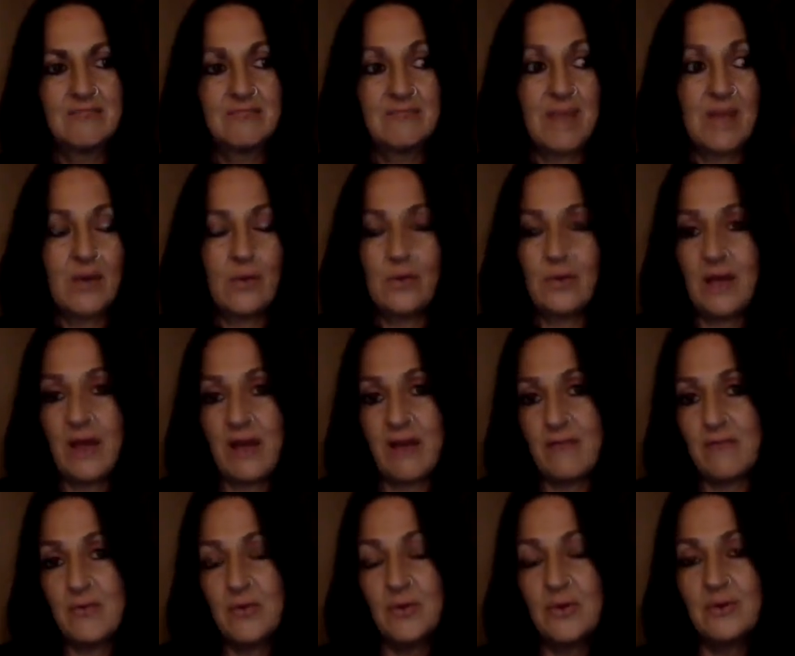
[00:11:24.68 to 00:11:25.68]
They all
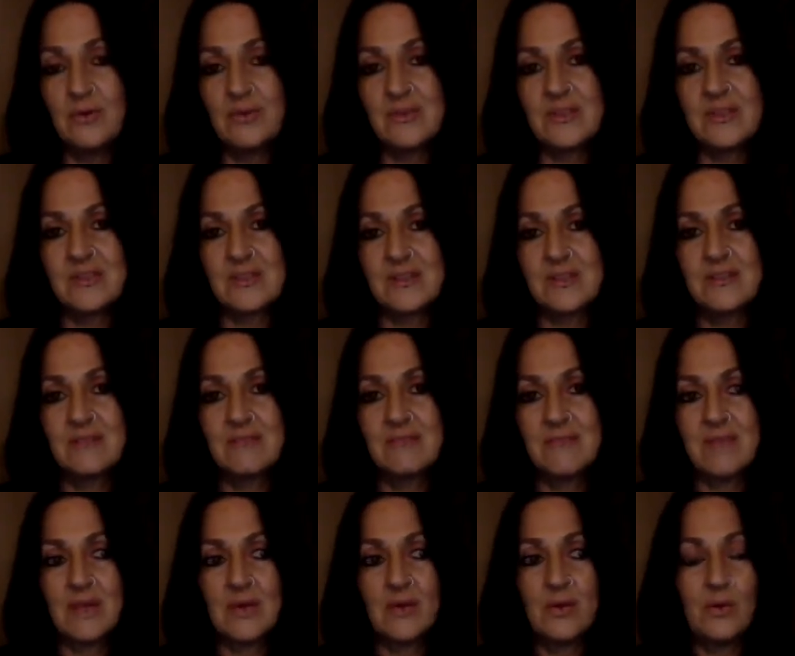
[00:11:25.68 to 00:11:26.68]
have rules.
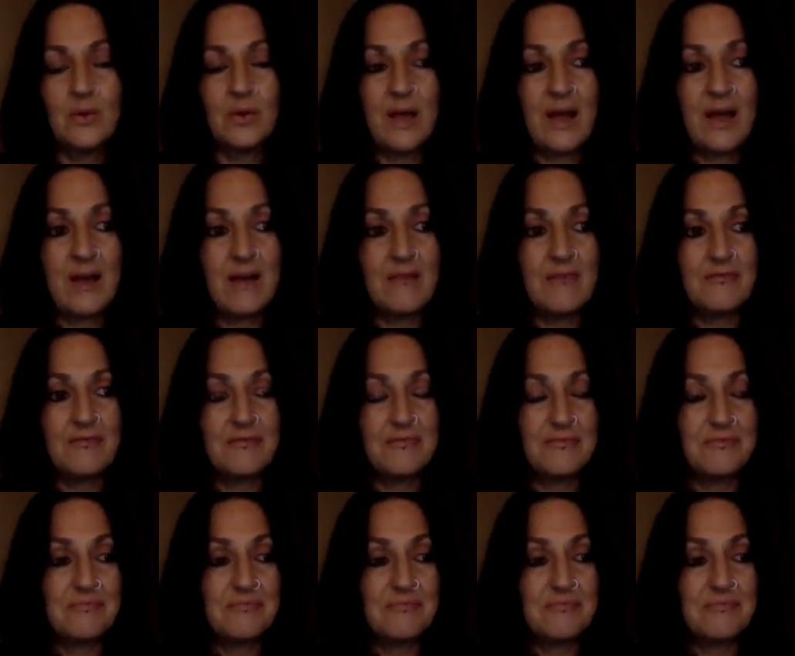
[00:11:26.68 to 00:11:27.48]
They all have